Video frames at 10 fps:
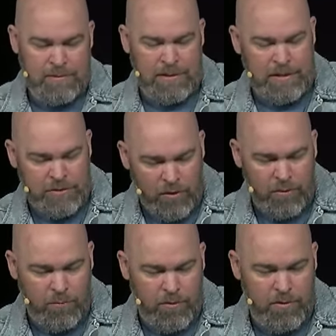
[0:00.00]
in a dark
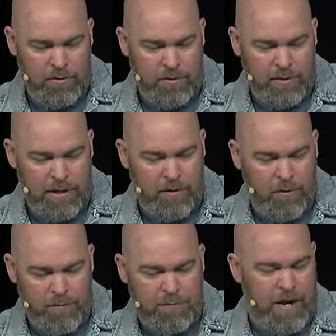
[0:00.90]
world and
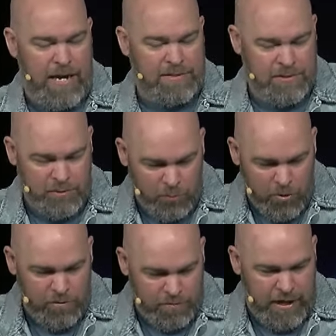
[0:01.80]
hold fast to the
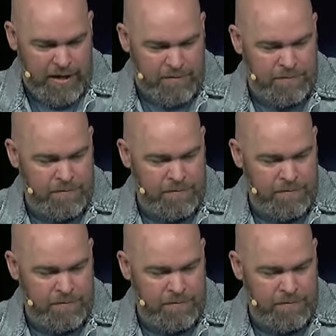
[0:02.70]
word of life.